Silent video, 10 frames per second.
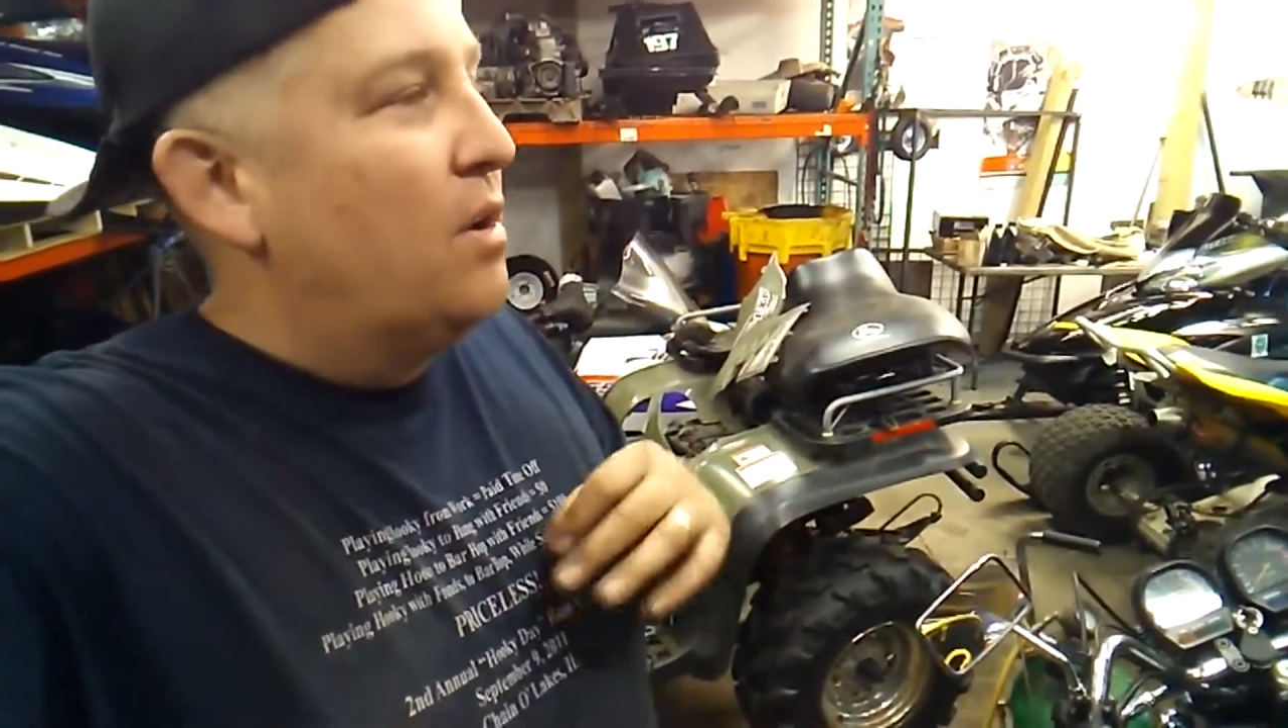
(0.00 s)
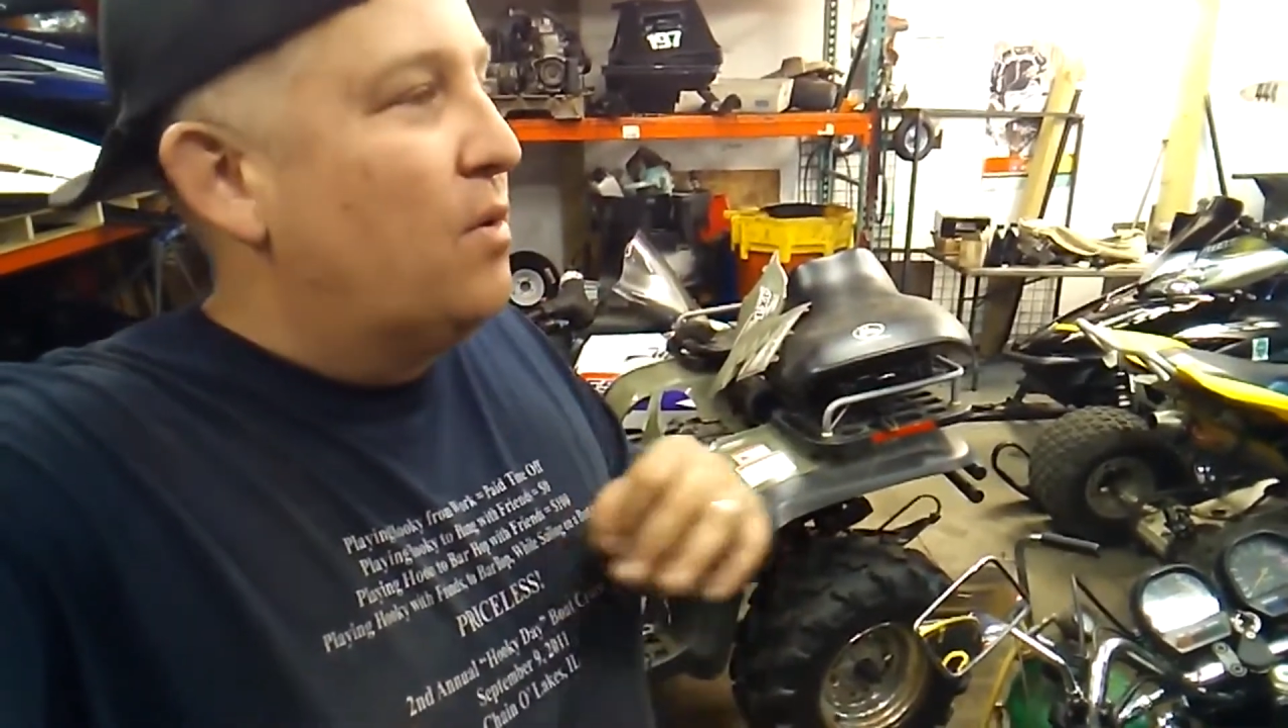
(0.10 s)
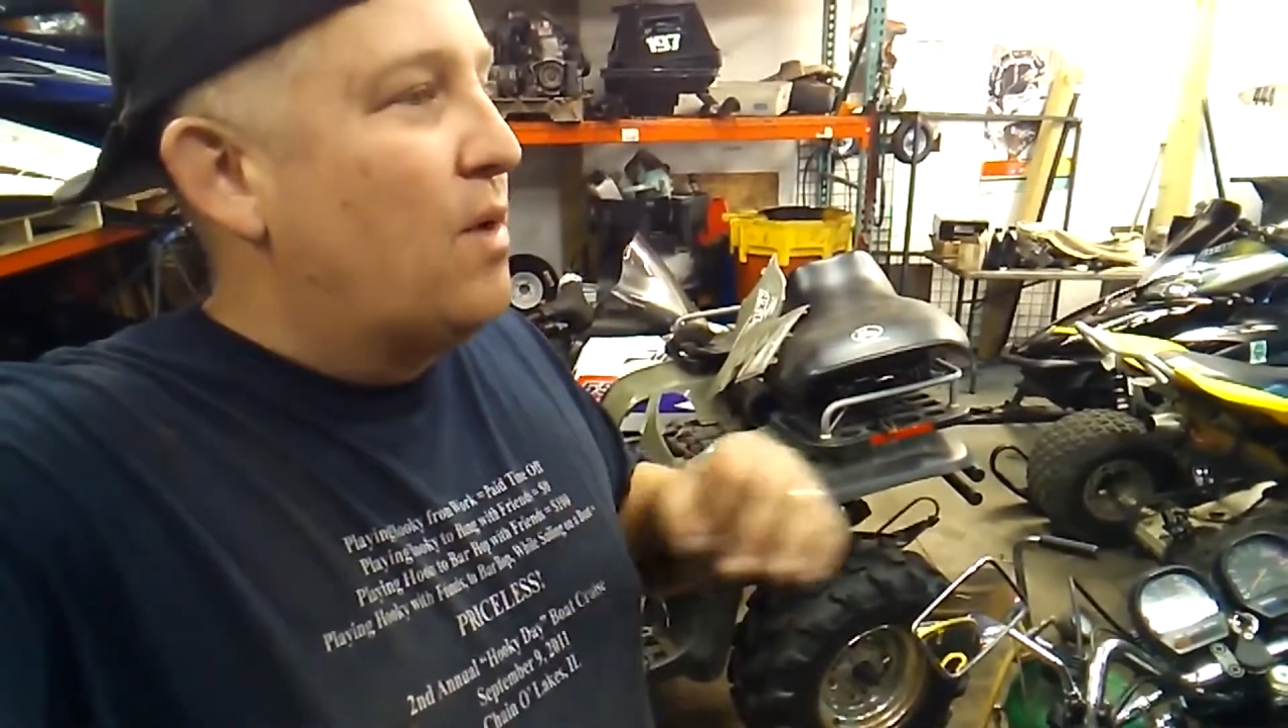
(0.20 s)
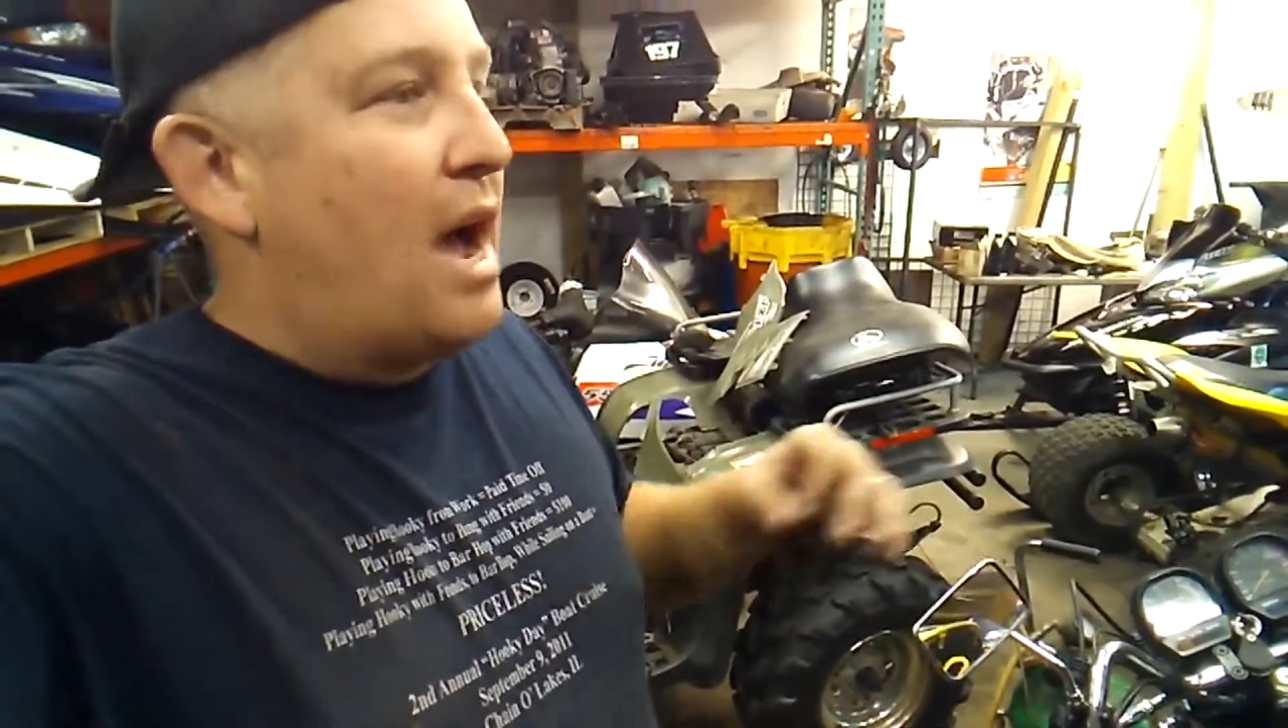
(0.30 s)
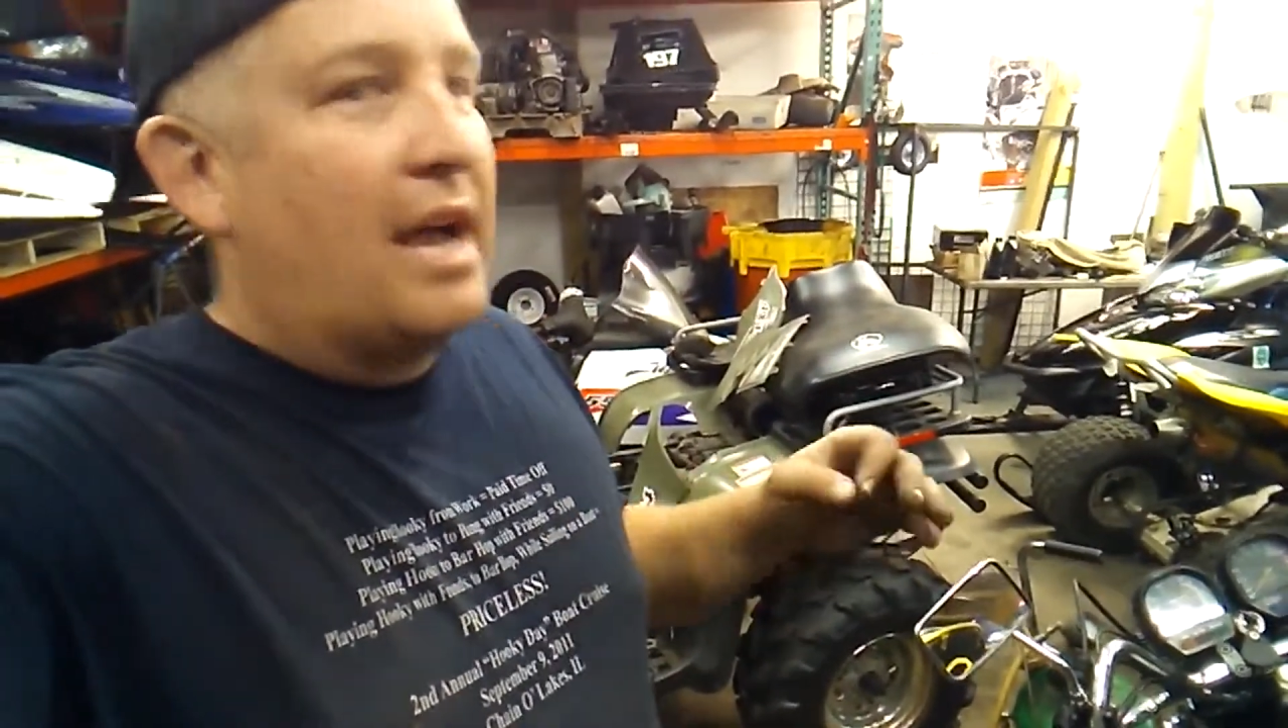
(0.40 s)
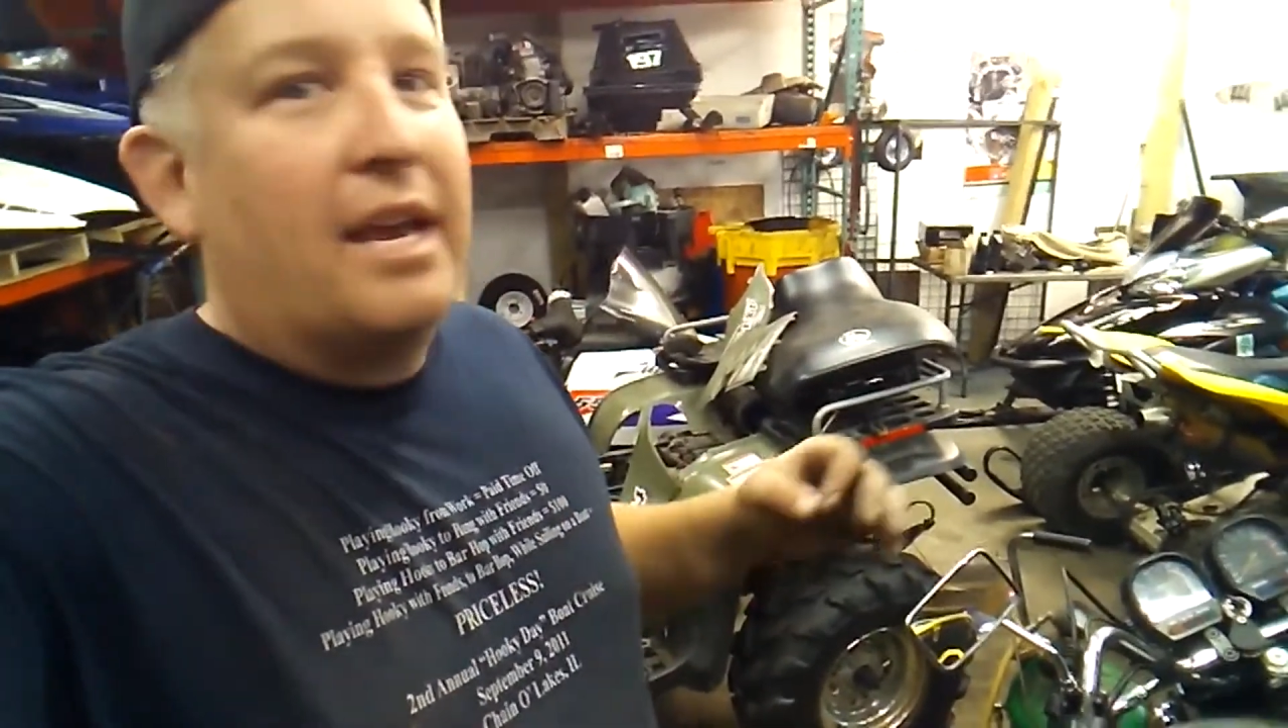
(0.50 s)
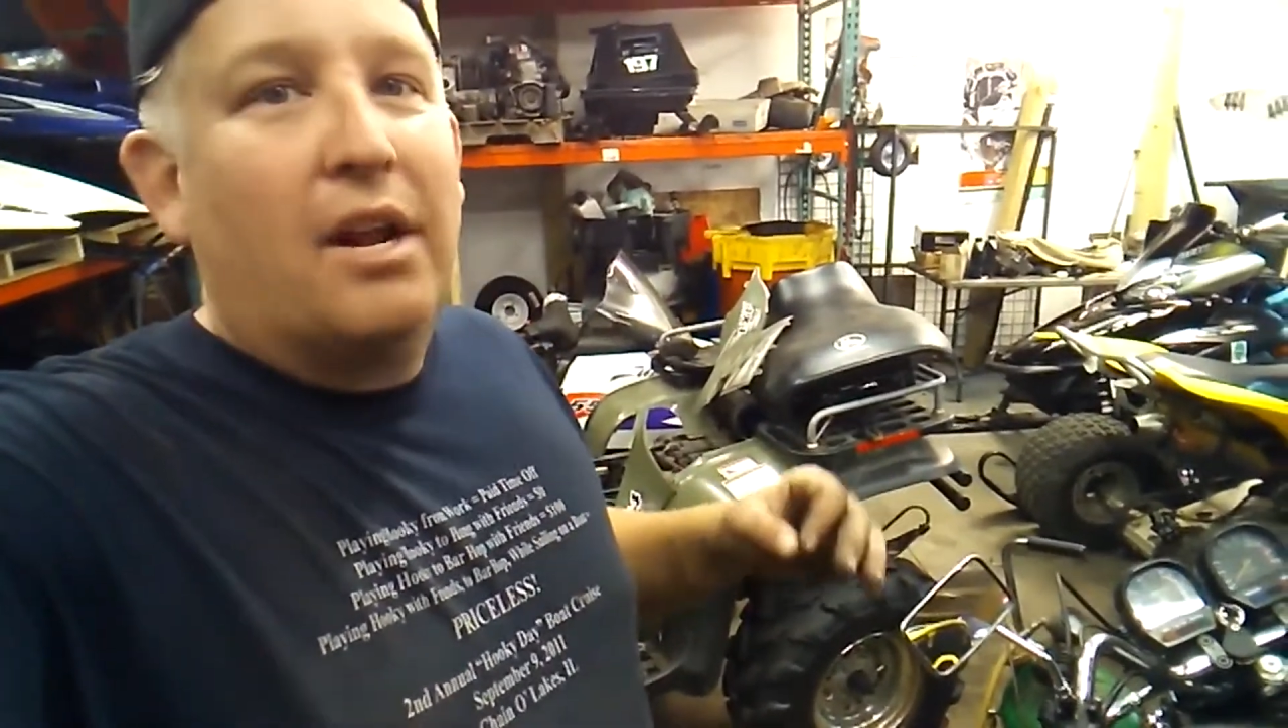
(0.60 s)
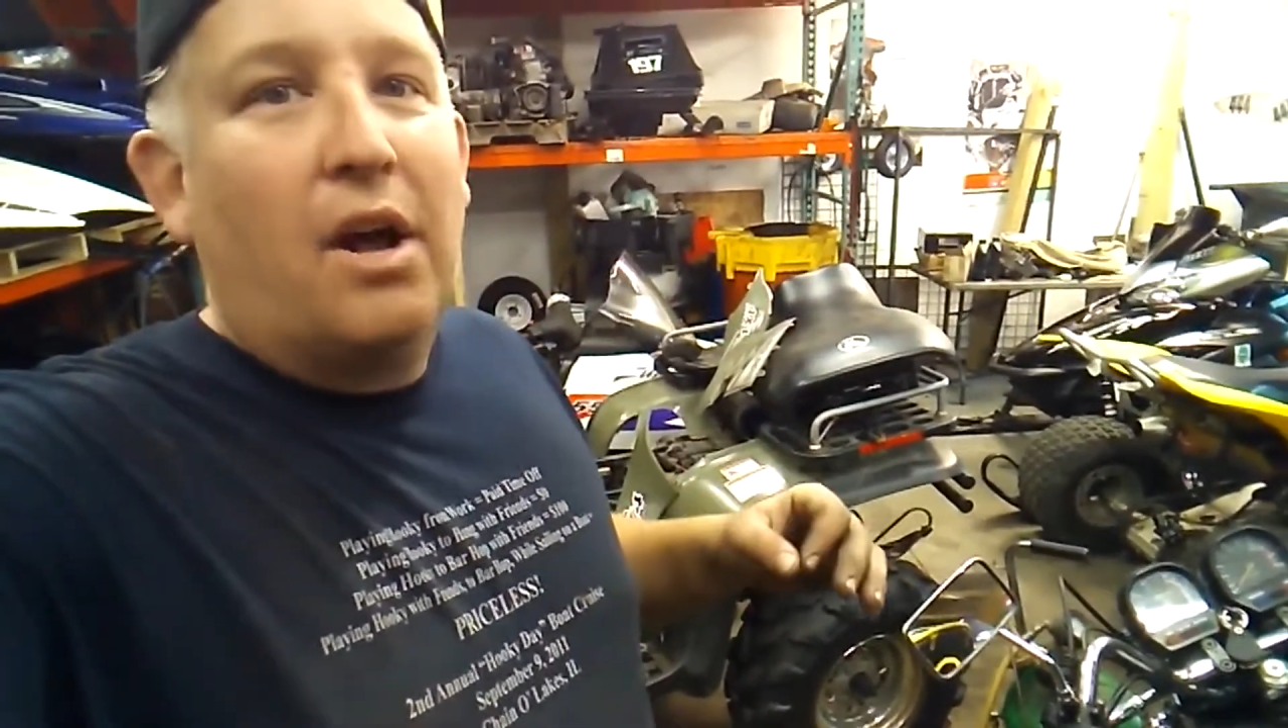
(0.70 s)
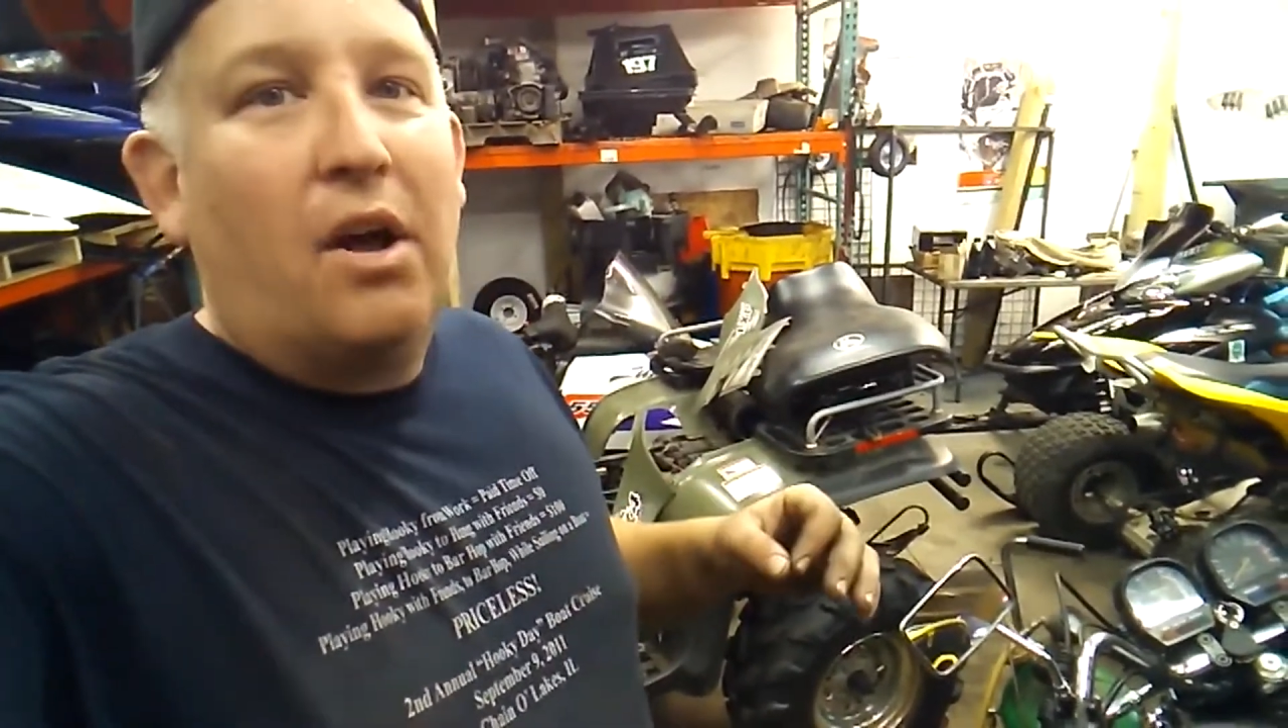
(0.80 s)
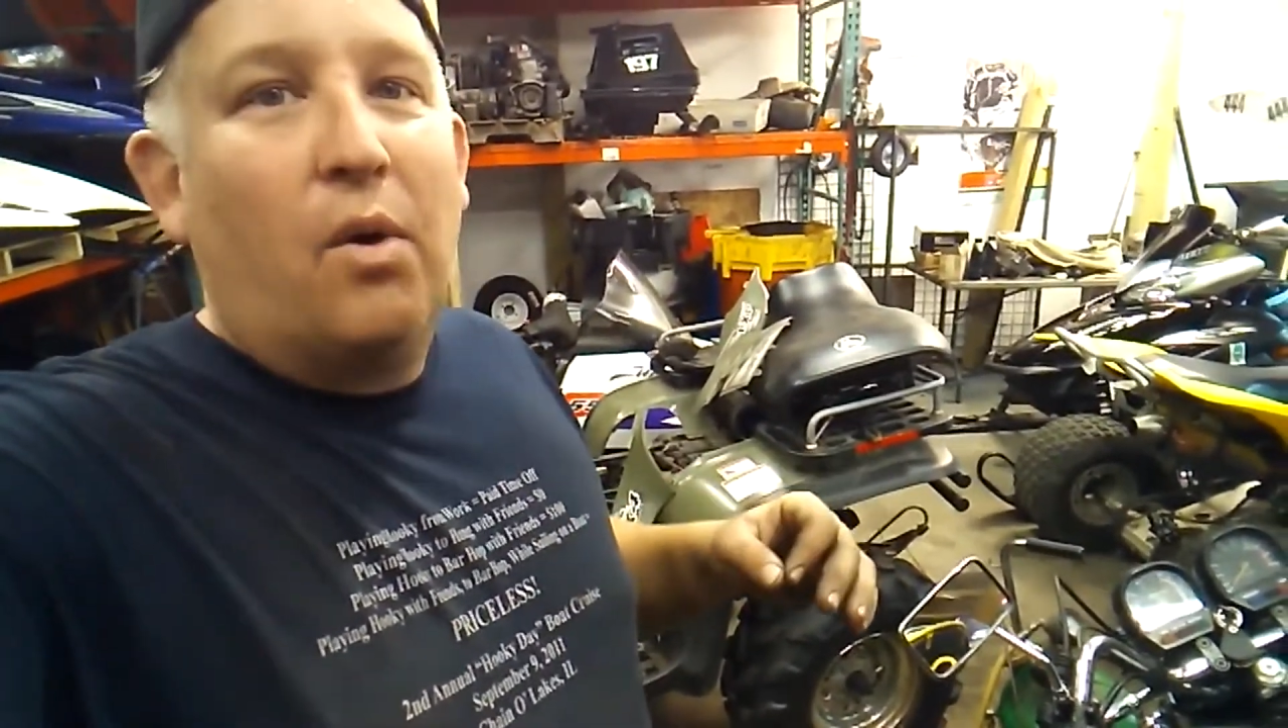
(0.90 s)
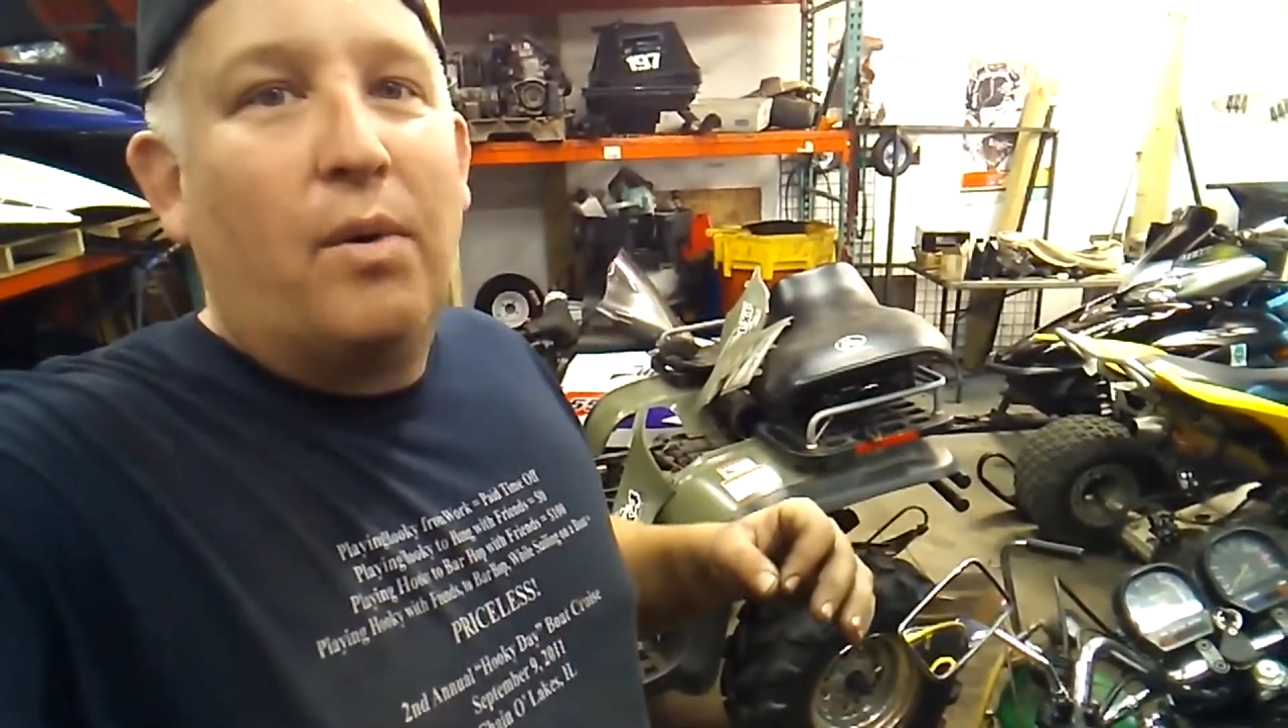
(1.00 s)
Rock it all